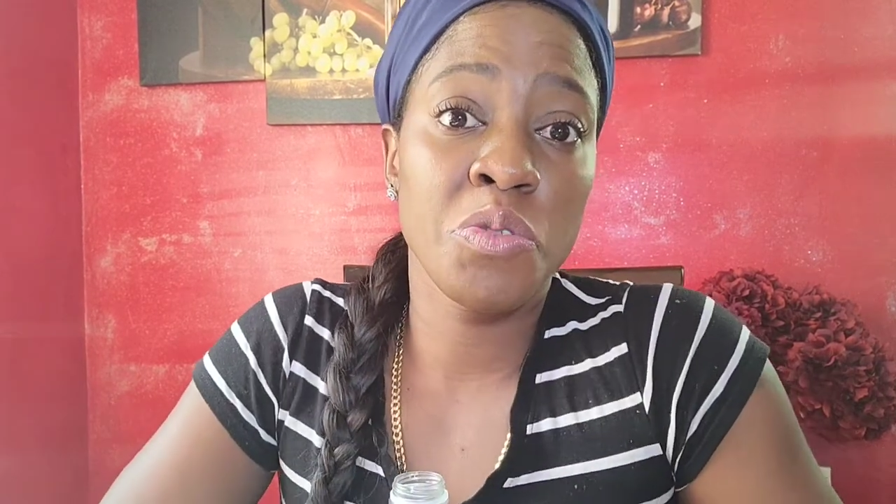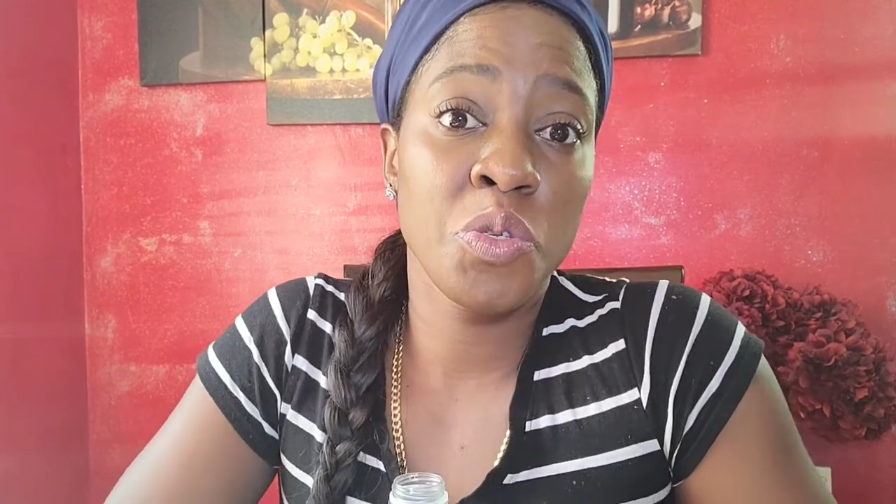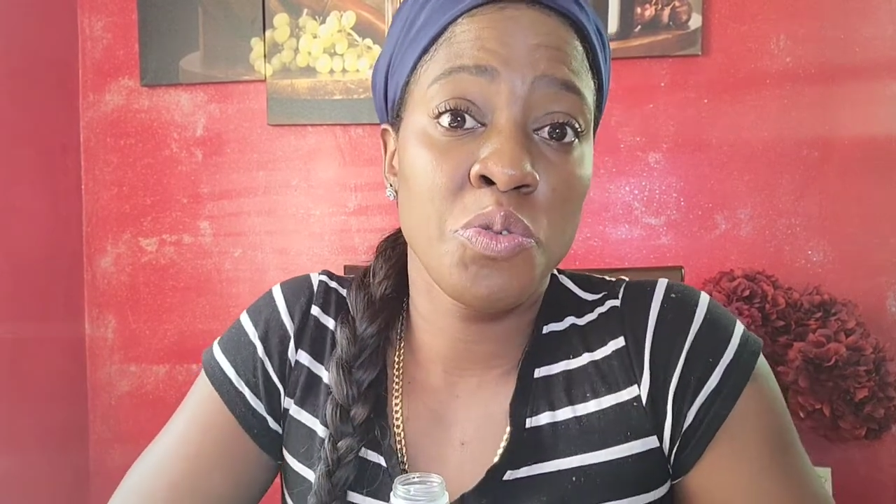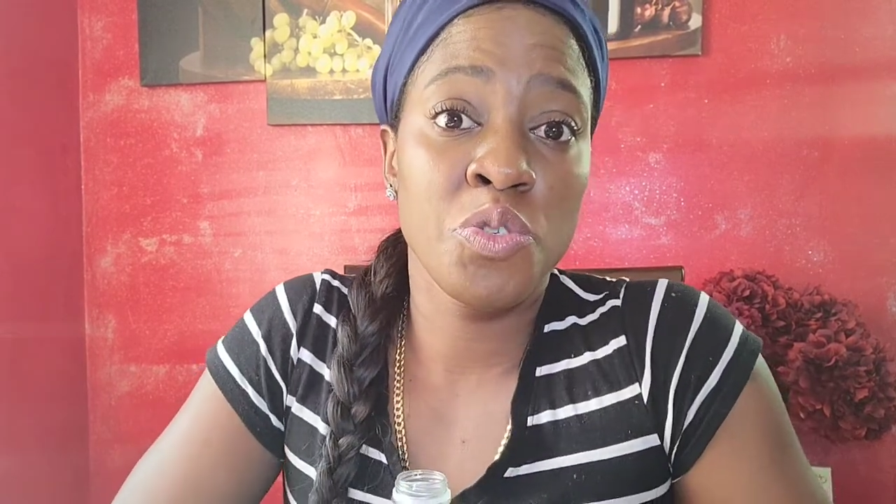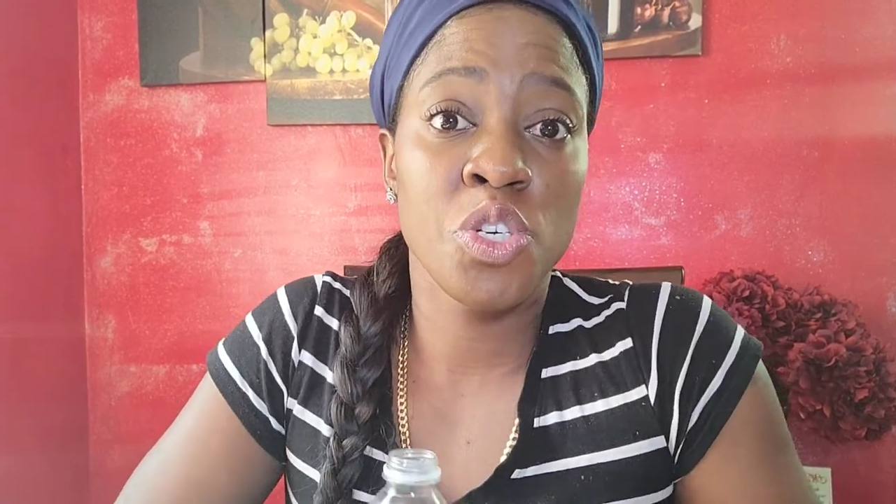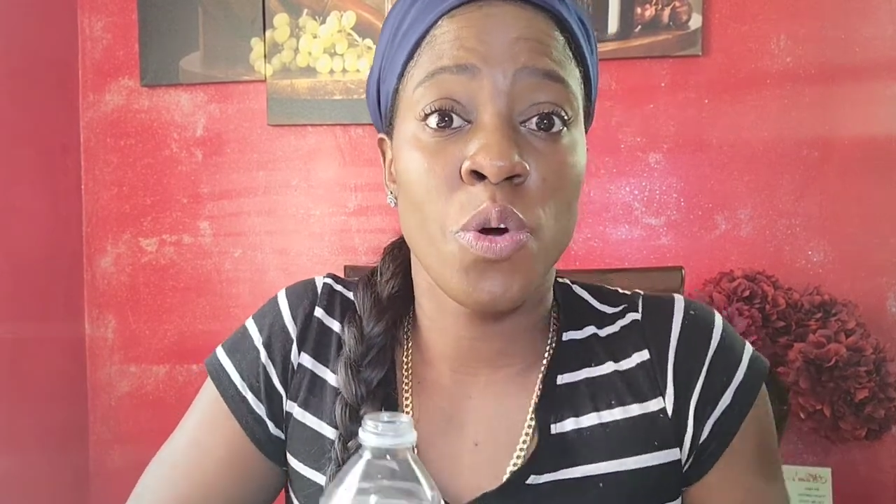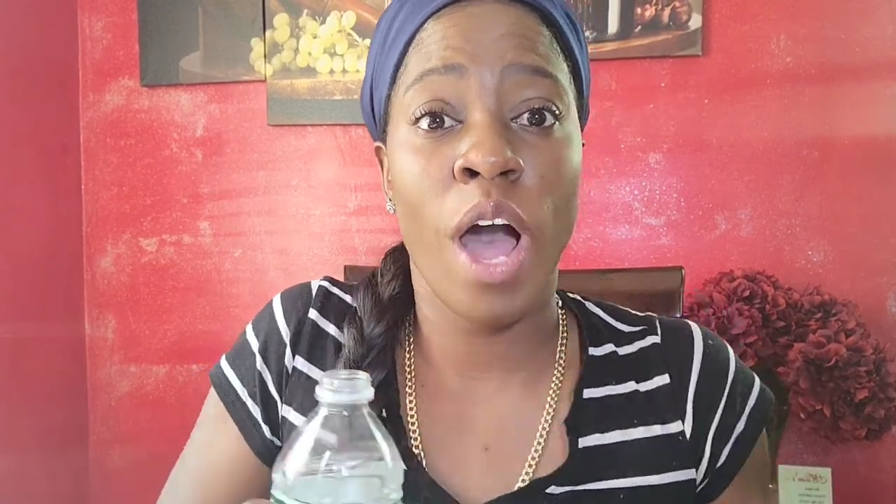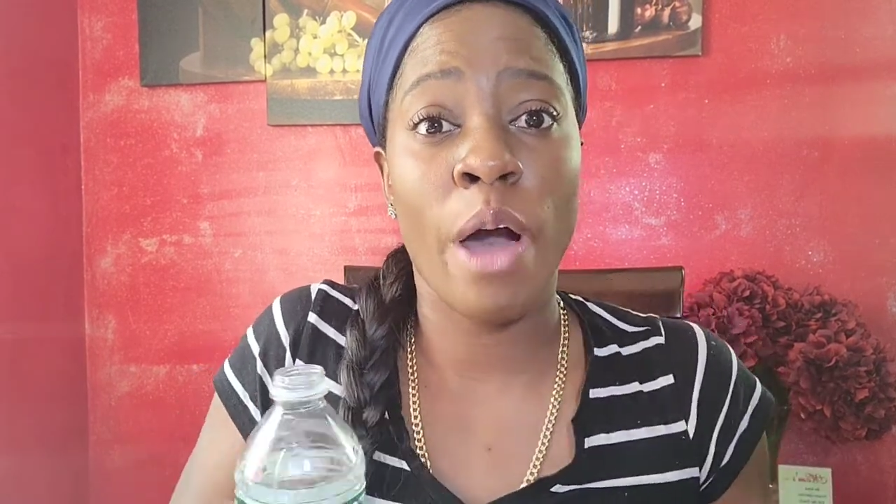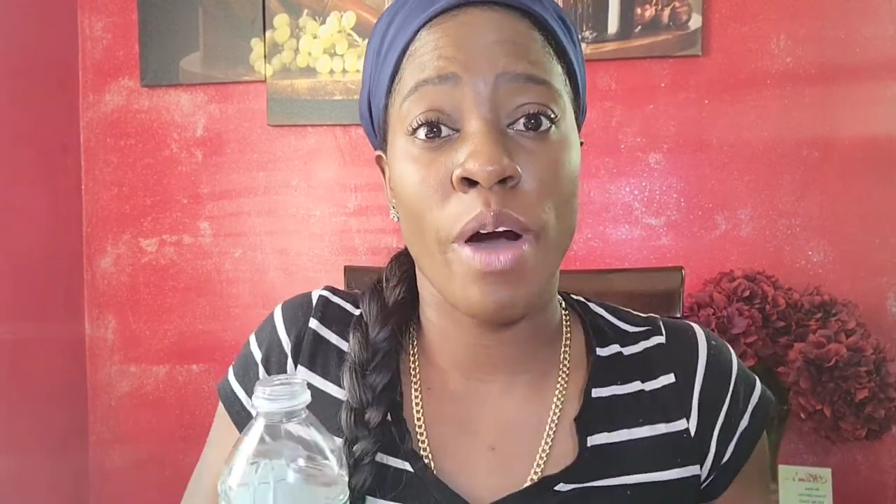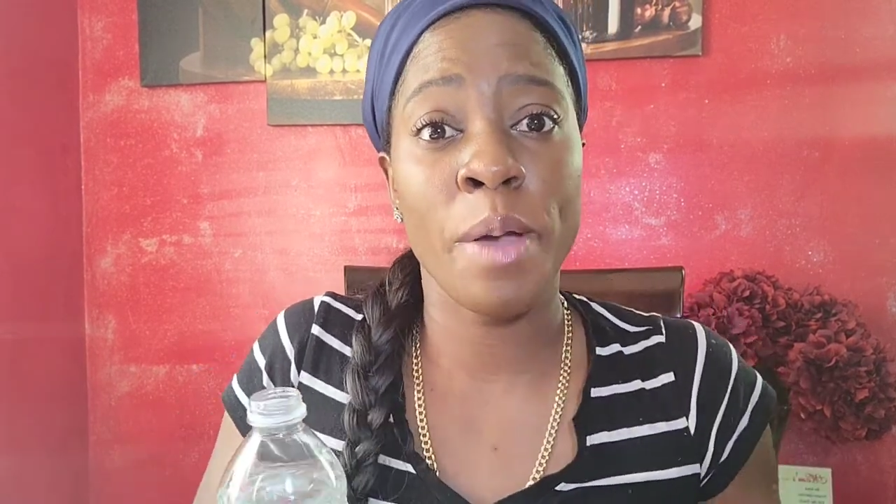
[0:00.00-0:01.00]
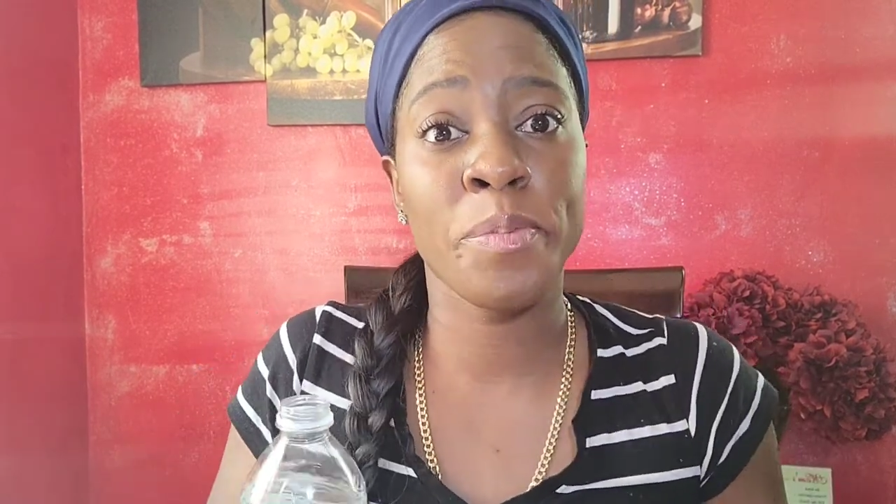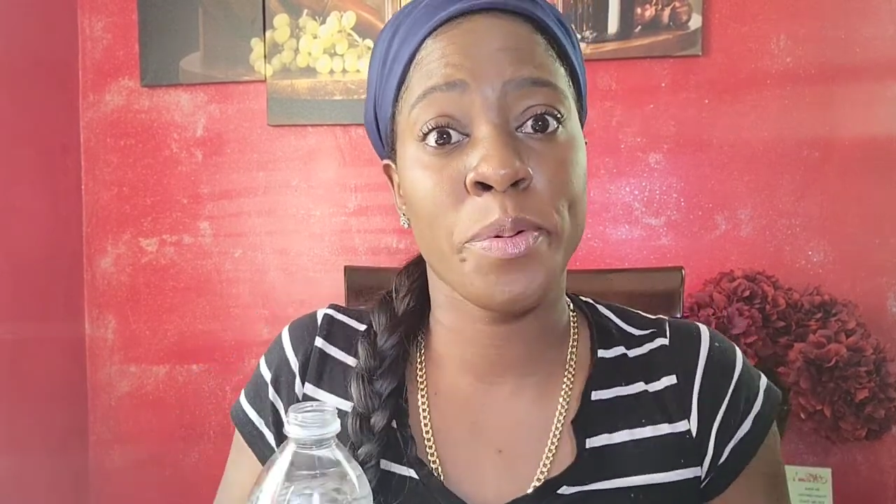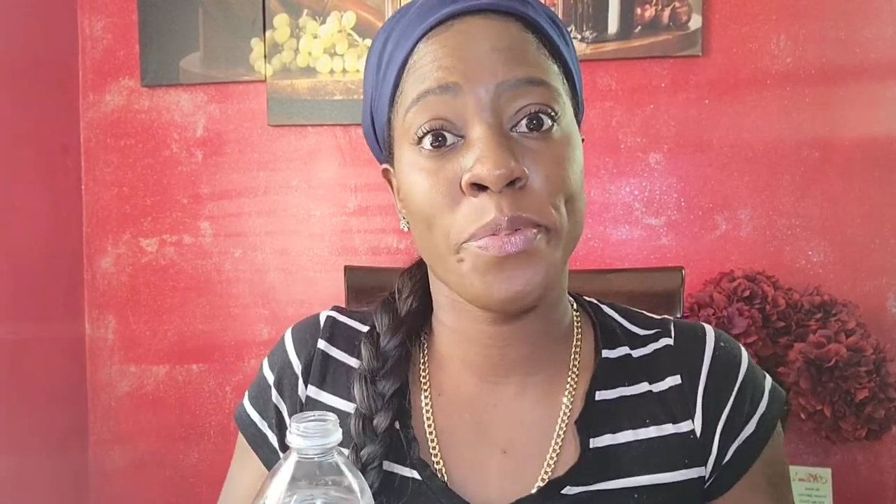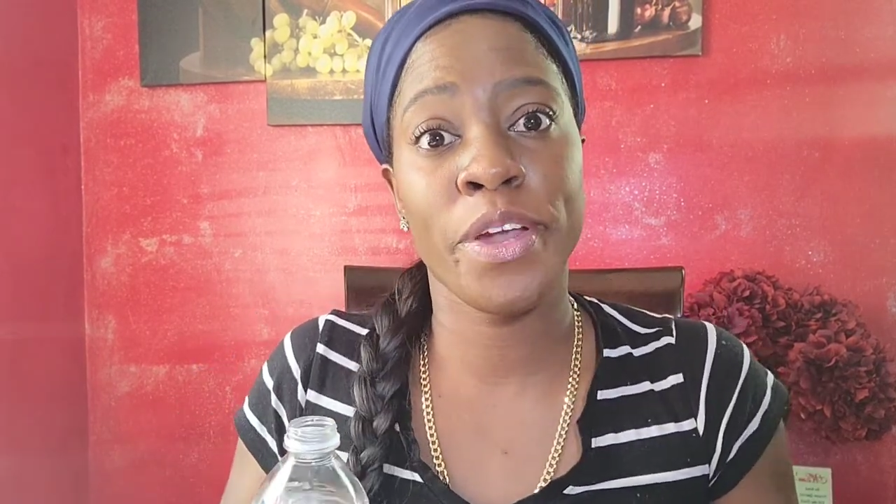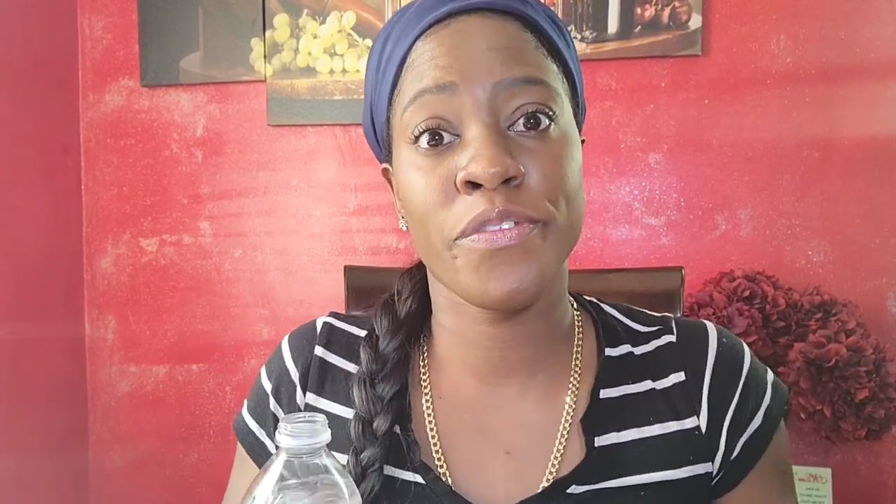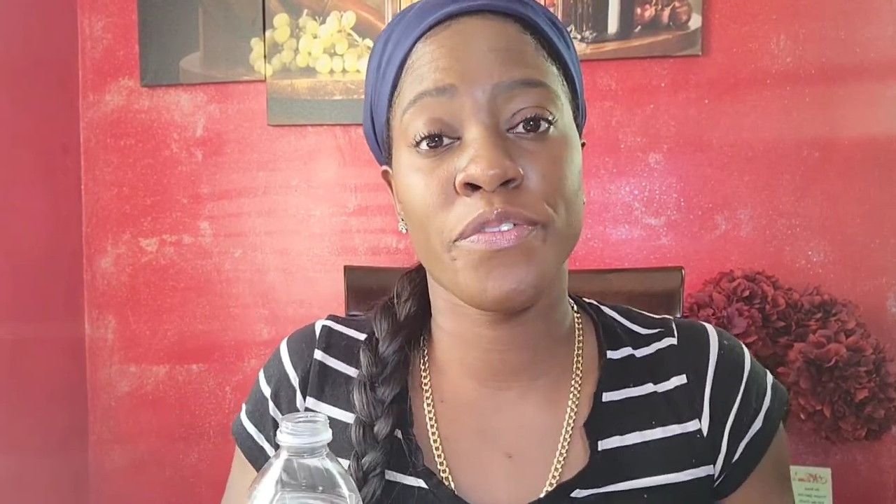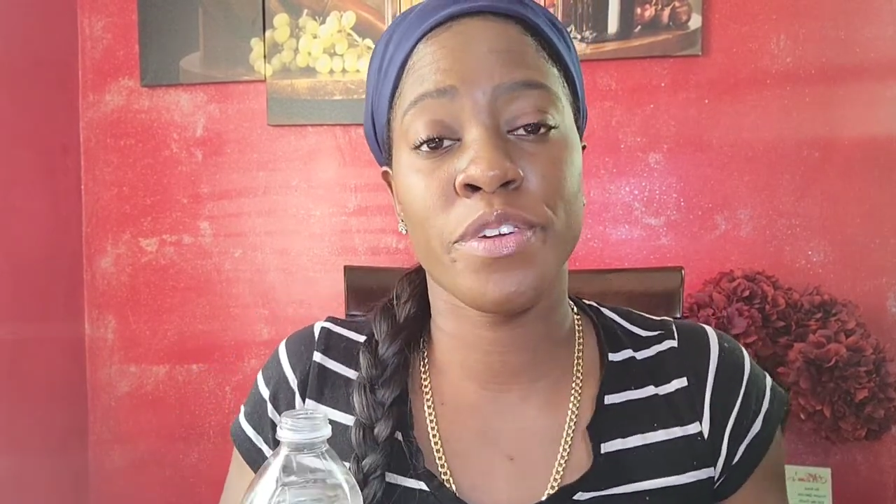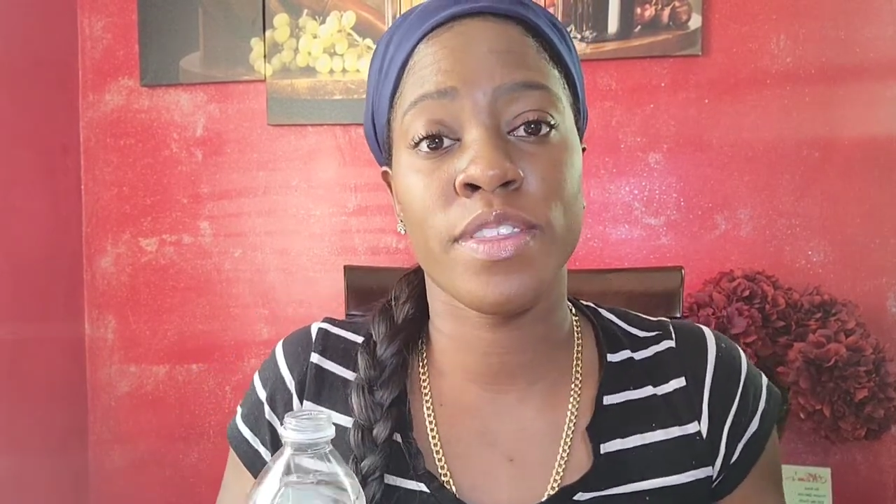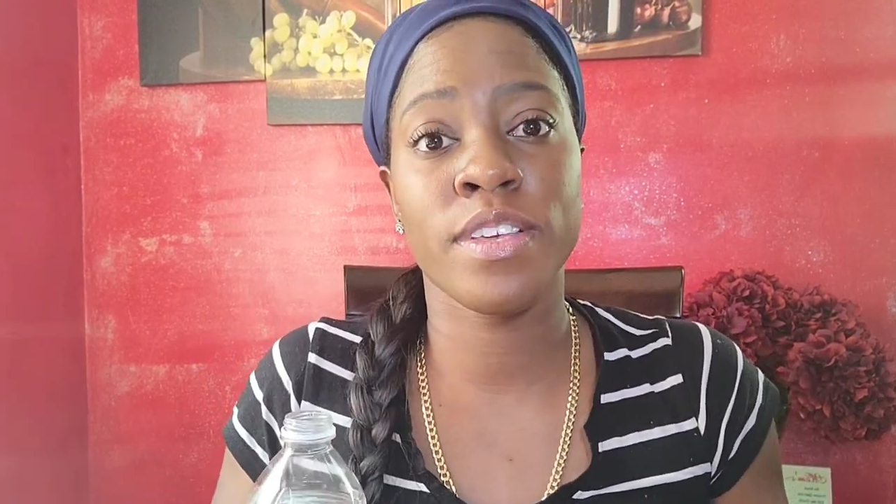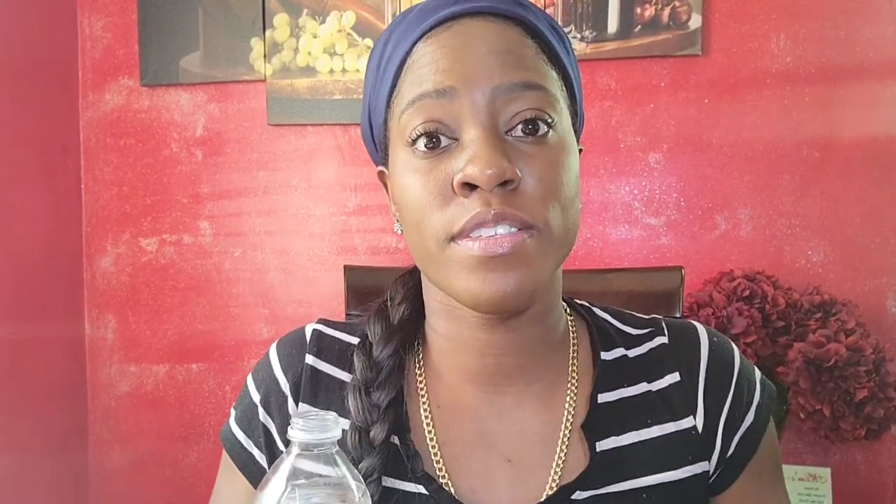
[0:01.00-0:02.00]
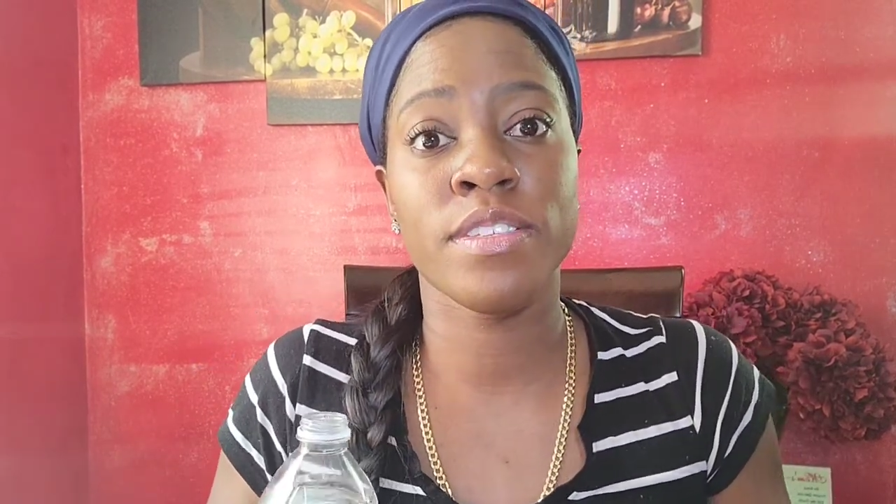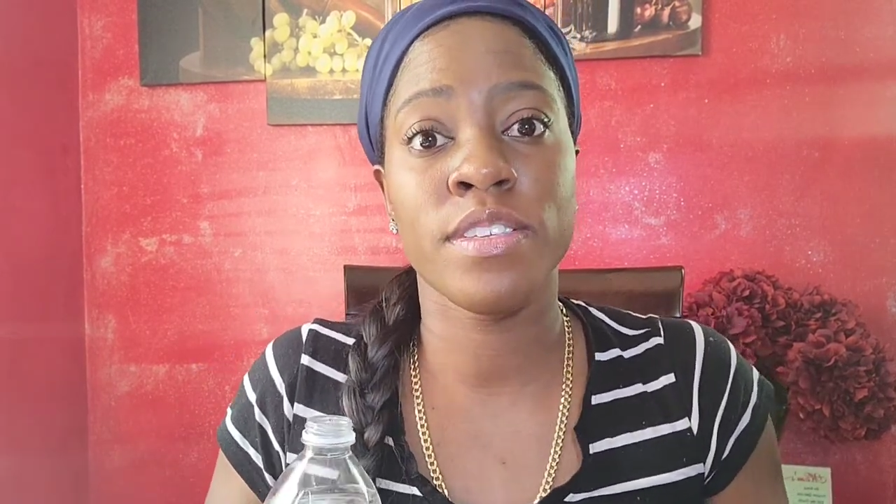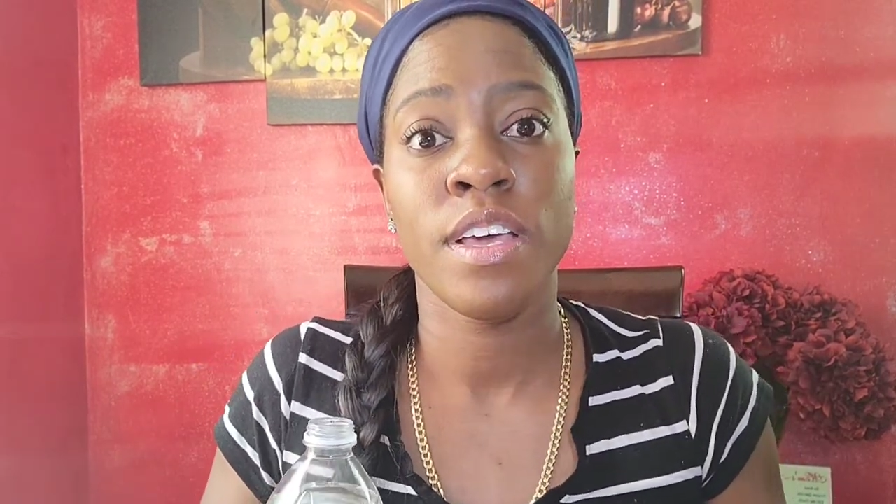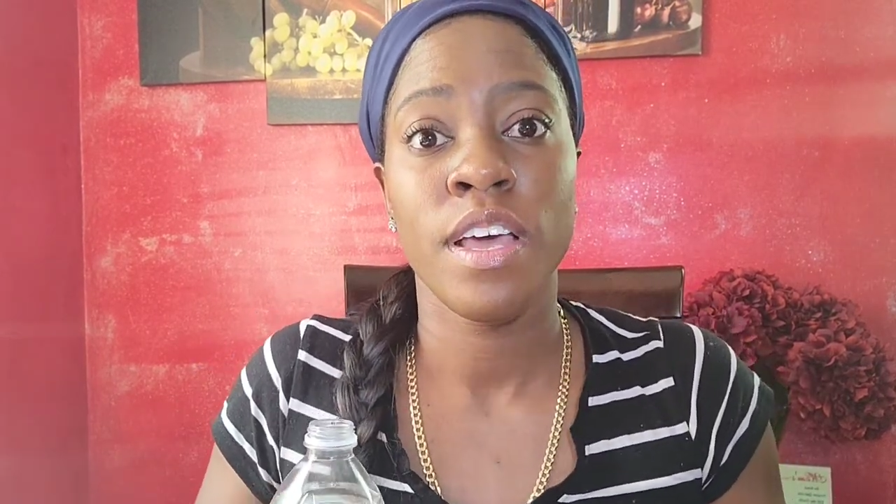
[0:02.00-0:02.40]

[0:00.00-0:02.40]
to show how I'm preparing for this